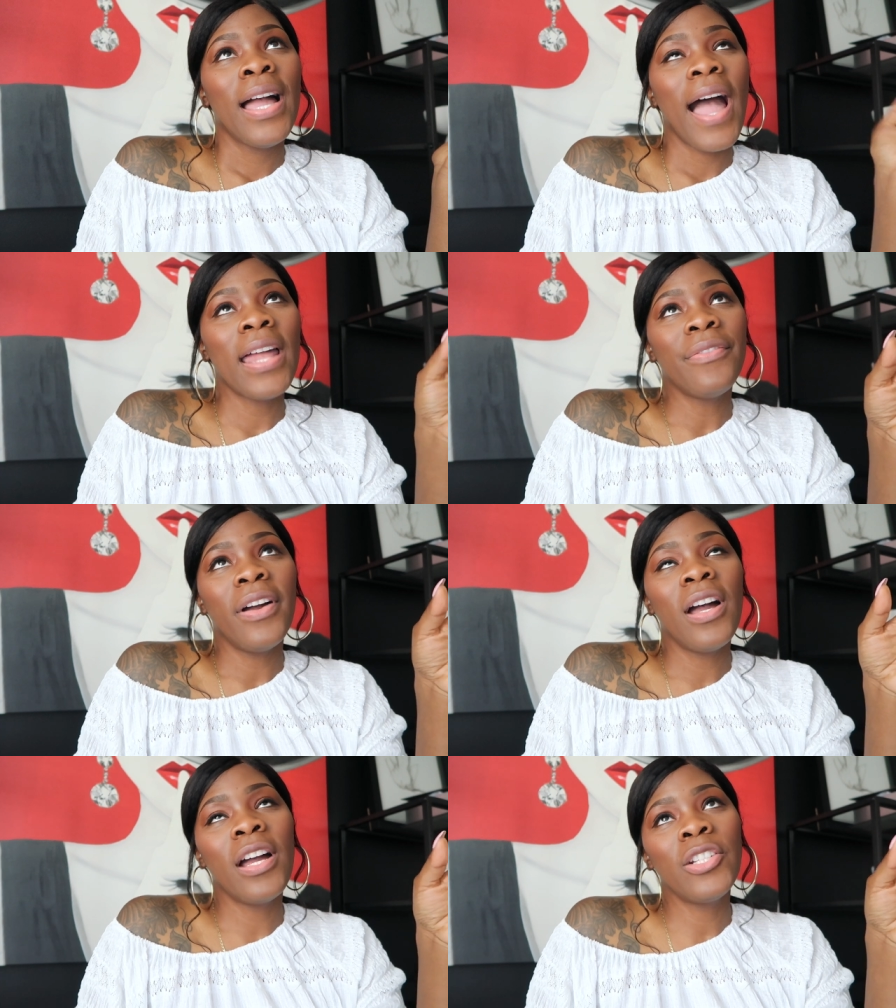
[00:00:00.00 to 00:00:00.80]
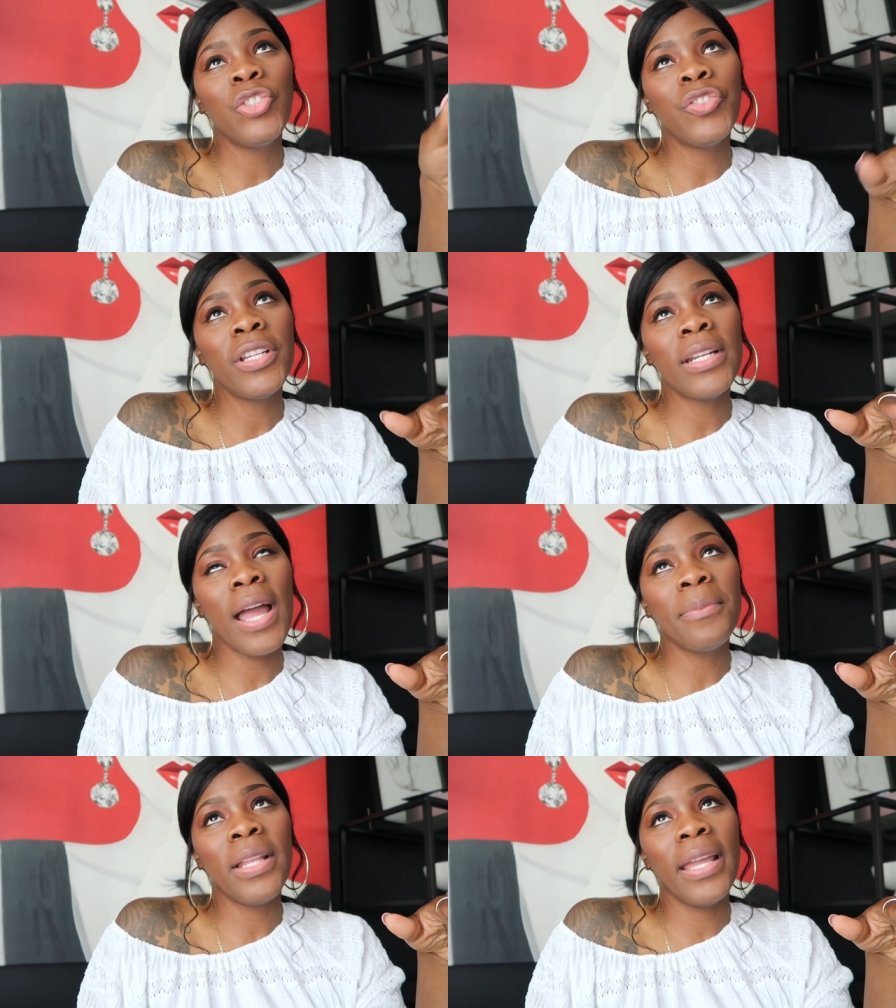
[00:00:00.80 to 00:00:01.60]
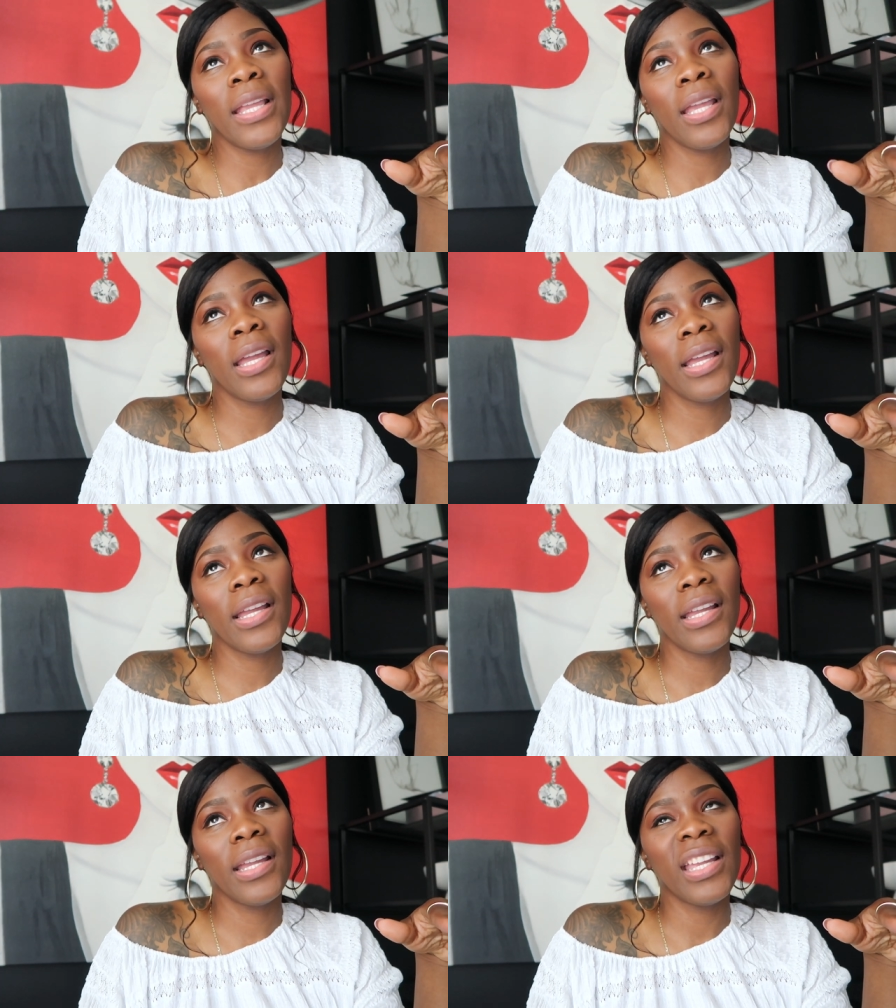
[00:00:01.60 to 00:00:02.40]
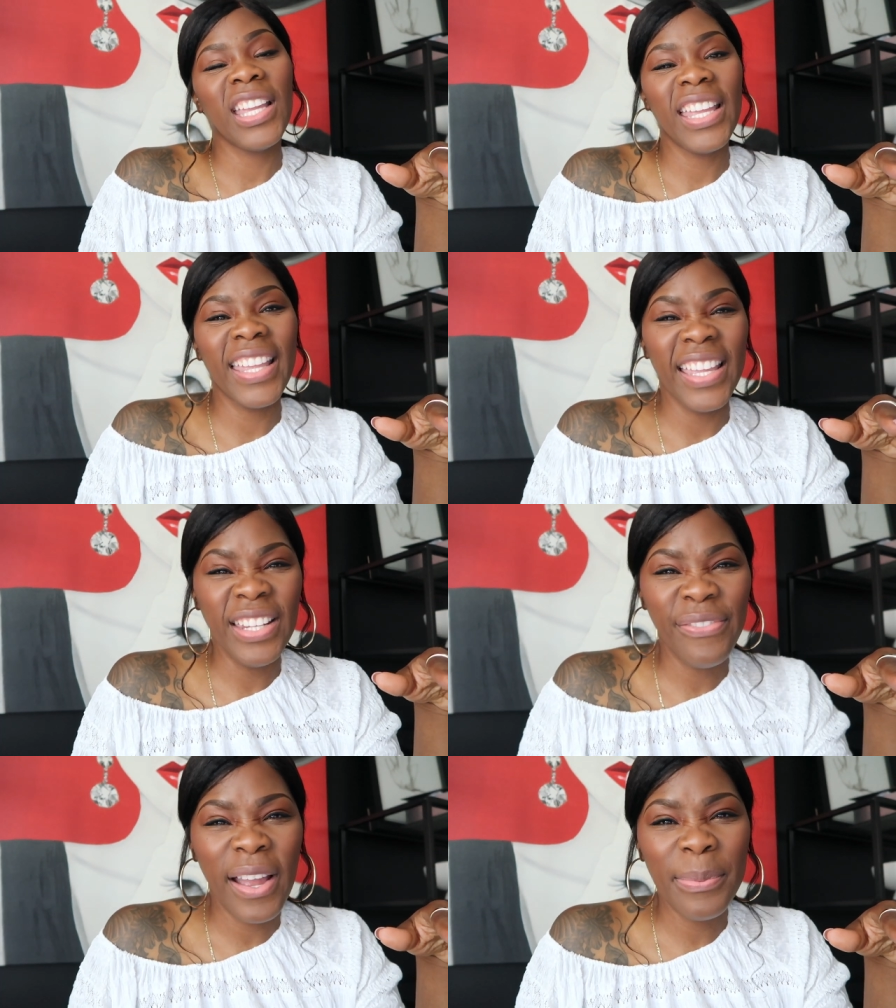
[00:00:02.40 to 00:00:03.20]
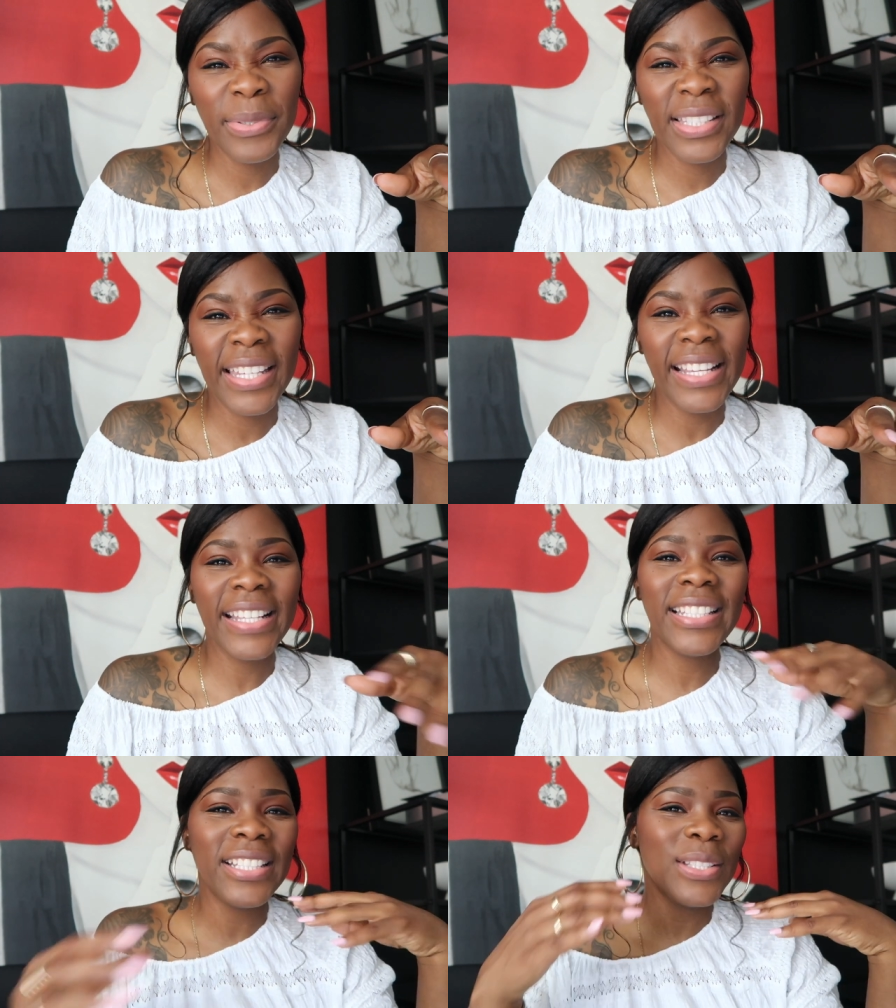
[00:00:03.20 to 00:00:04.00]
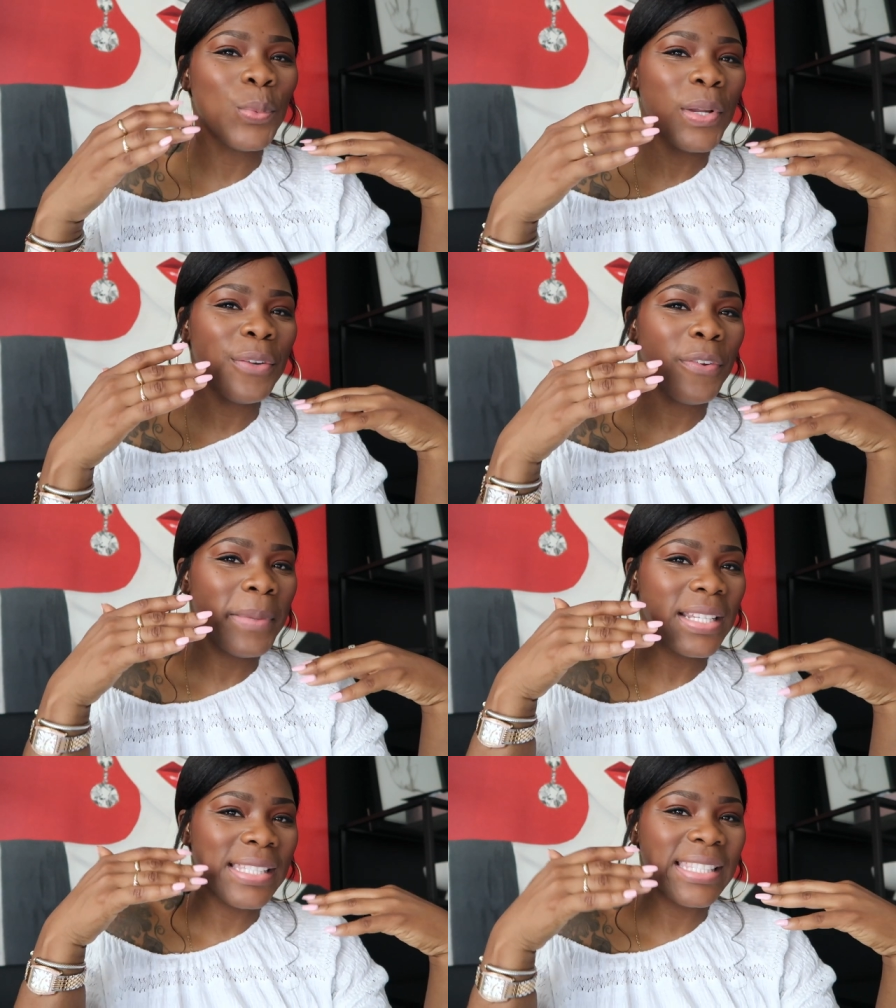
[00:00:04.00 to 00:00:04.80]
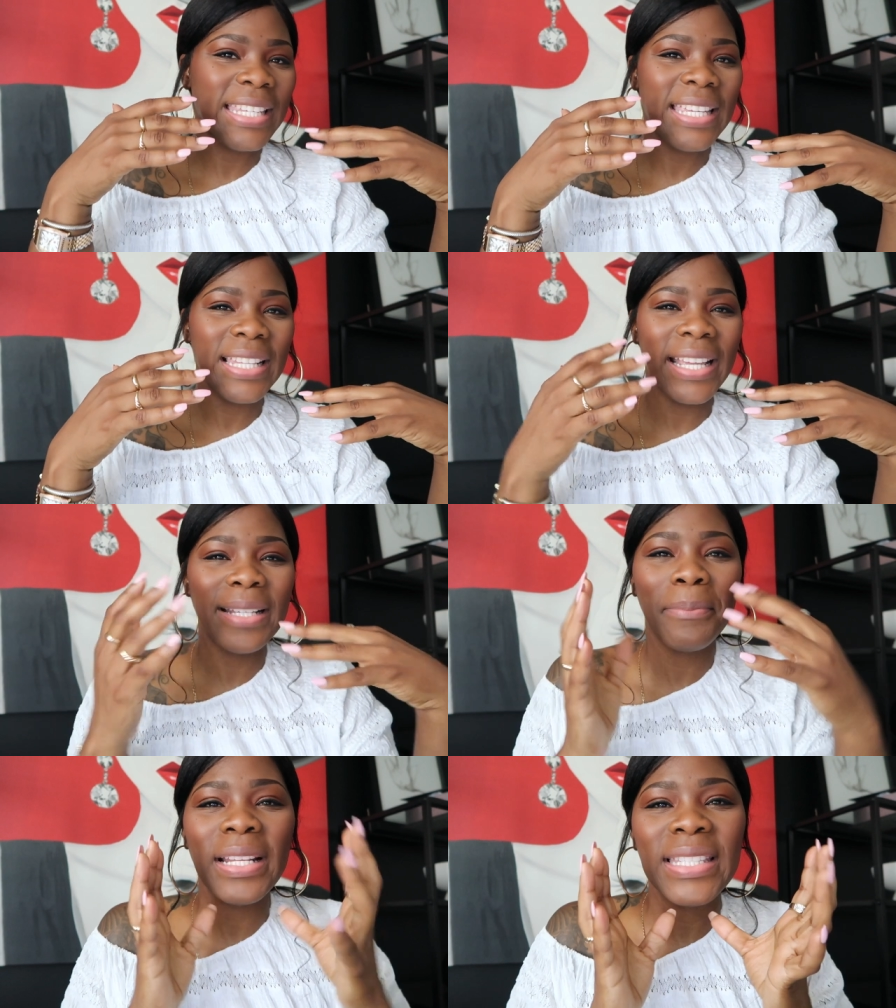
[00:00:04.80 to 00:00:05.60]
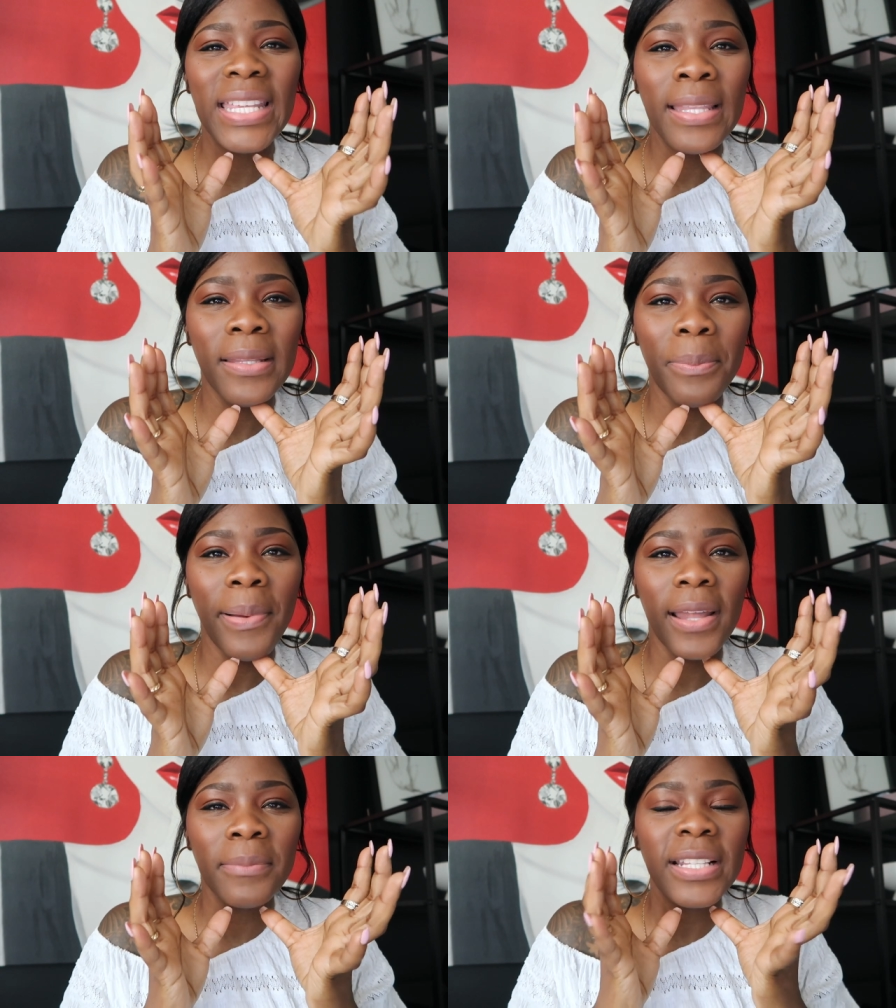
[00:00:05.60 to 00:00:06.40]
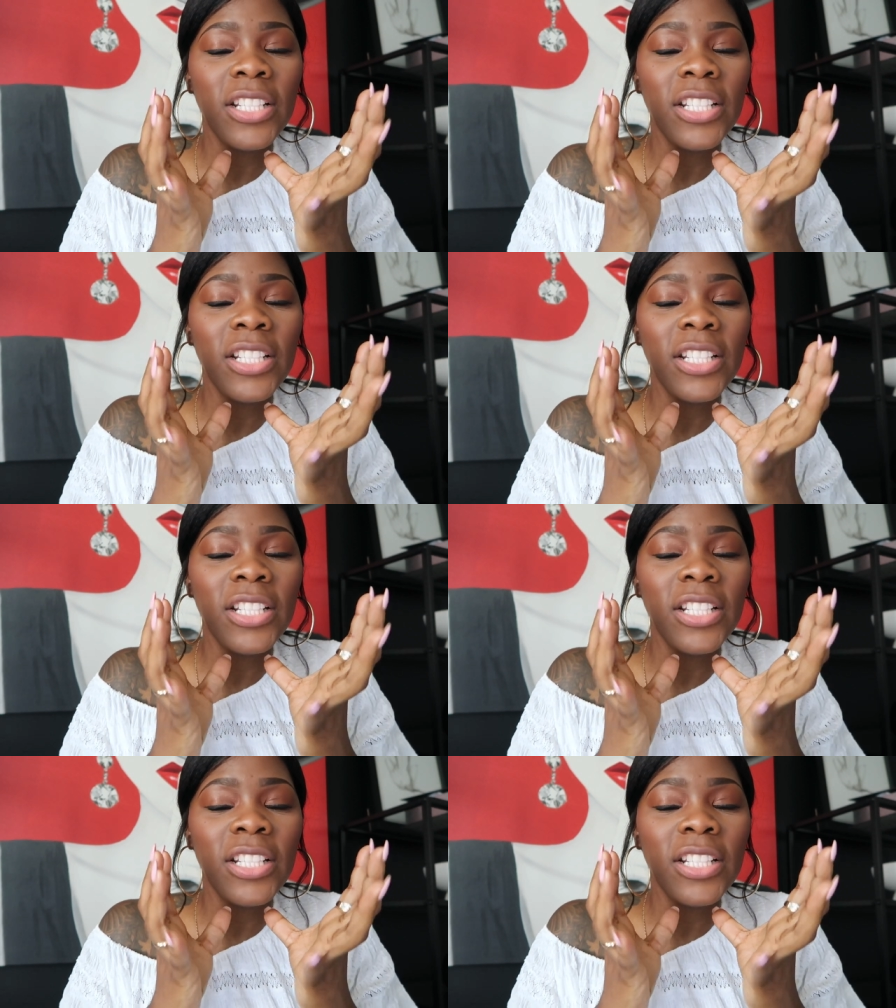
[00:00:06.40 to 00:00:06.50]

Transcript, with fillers: out of a hundred, I'm like, 85% because it's just weird for me to see like my teeth at the bottom.